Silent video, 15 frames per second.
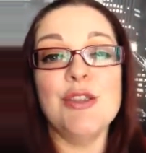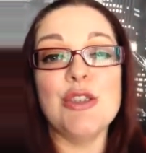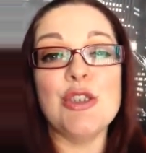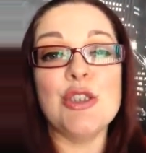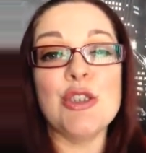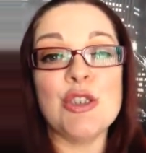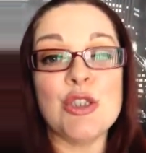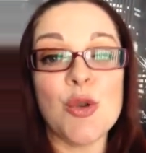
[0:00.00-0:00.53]

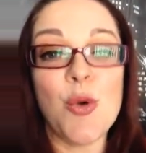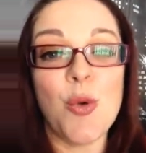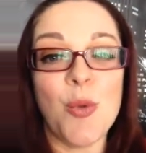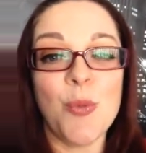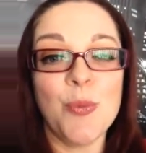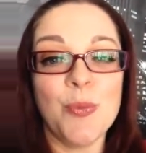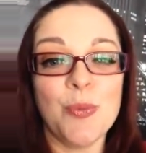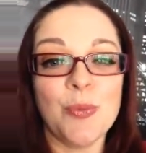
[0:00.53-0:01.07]

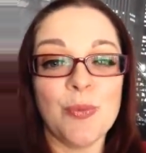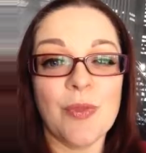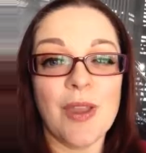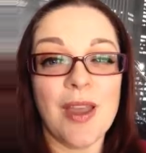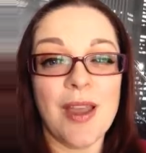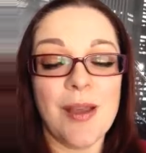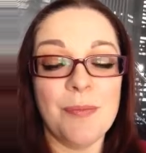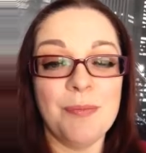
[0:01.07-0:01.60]
So
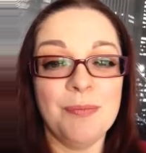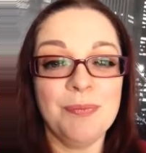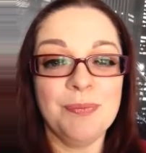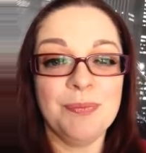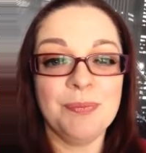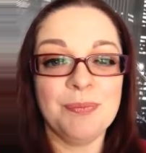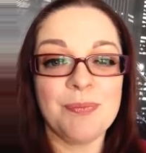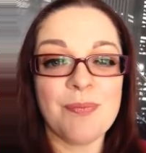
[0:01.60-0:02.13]

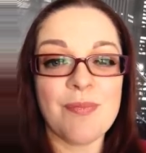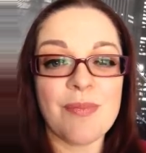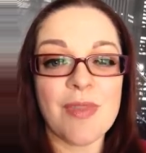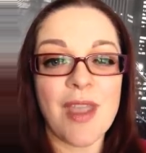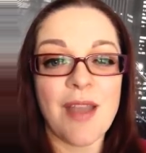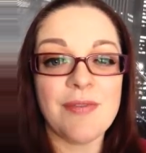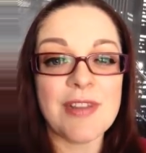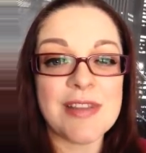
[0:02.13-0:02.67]

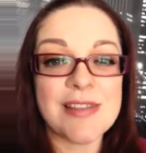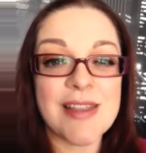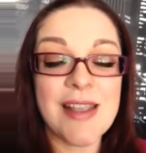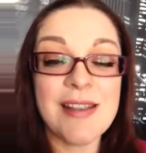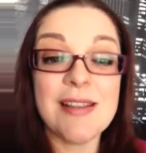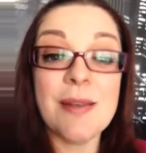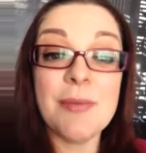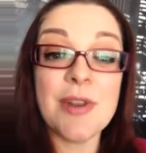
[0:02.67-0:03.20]
I've
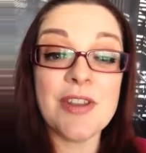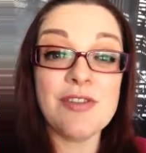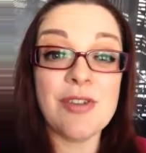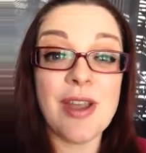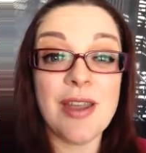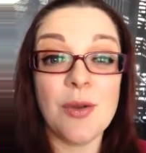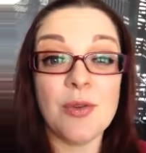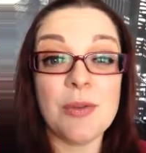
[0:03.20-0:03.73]
decided I'm going to
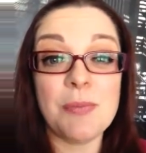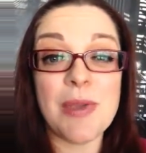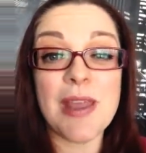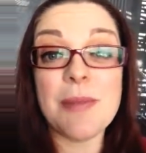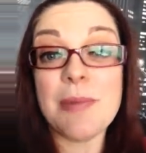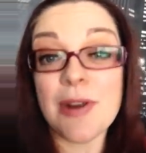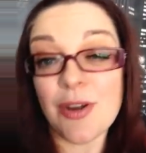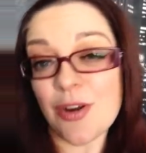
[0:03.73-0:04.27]
try and go to
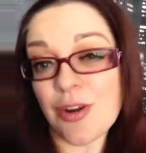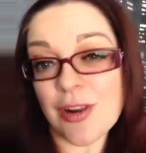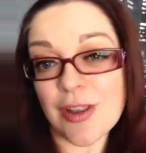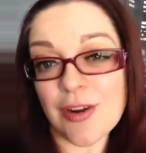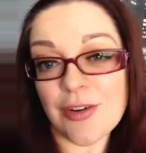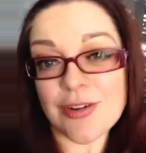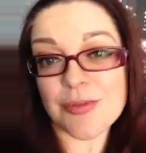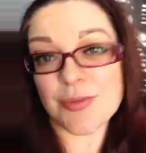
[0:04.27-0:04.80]
bed a bit
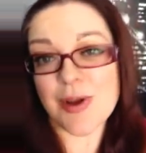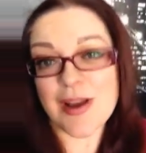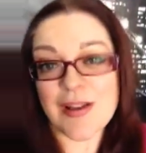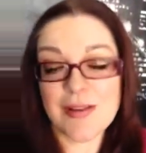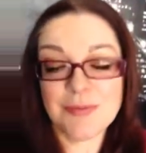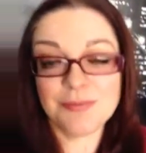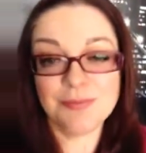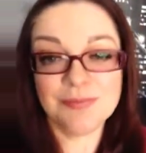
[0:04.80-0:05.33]
earlier as
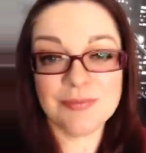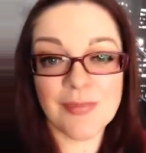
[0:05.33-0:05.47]
well.